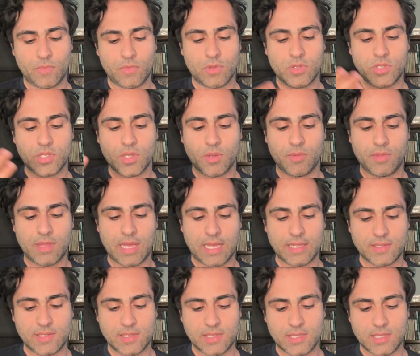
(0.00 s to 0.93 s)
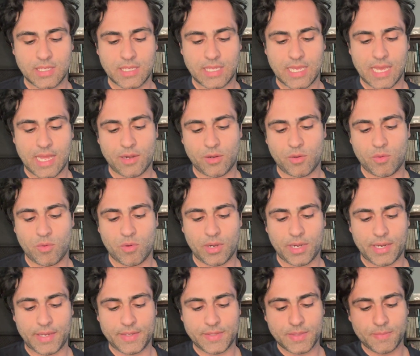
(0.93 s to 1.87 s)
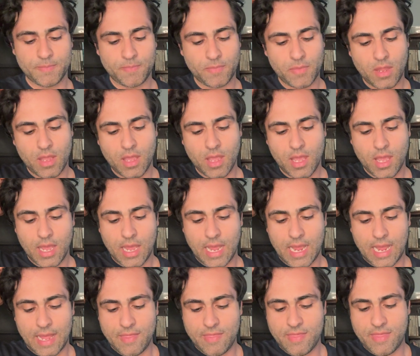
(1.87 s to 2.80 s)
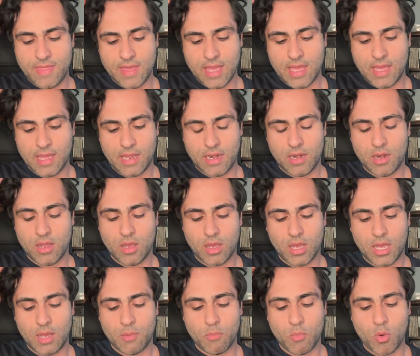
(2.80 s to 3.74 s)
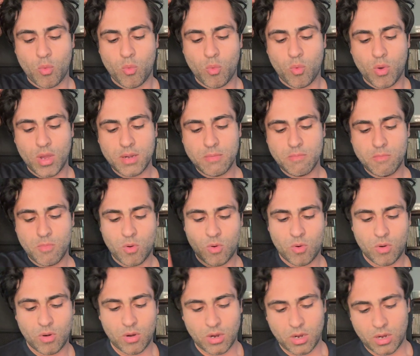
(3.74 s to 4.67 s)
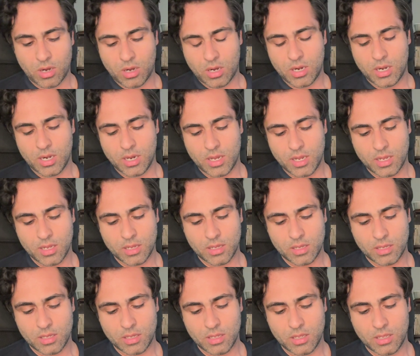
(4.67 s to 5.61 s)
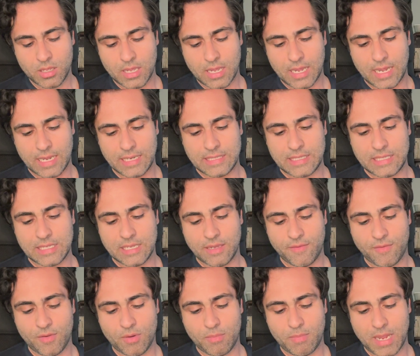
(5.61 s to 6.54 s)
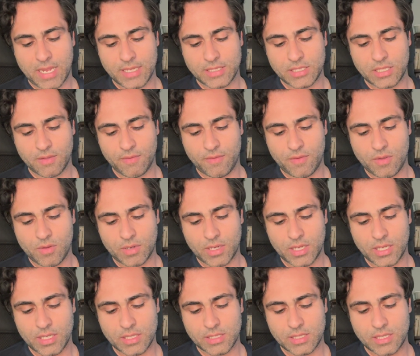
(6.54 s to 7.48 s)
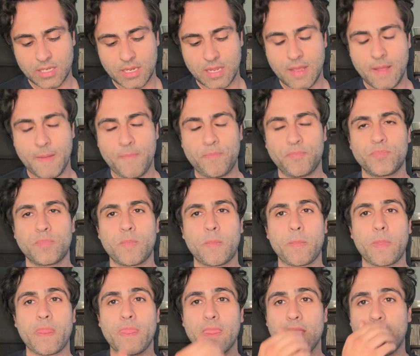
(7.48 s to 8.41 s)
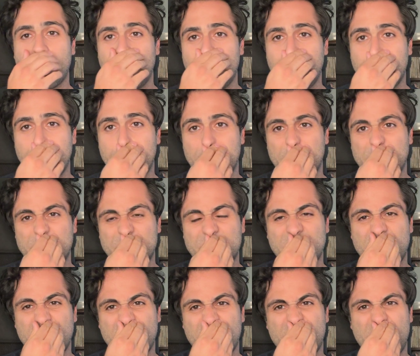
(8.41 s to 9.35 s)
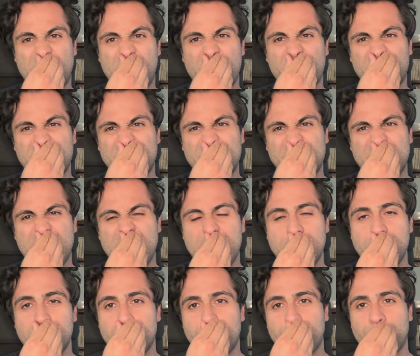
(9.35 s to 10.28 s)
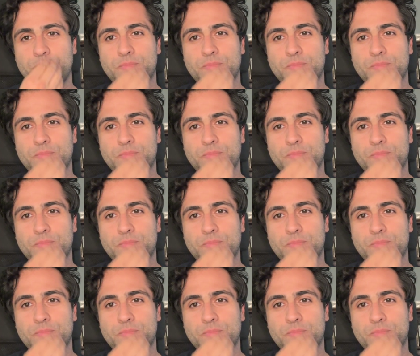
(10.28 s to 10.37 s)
So that's categories. And then one more idea for passing the focus is, I would say,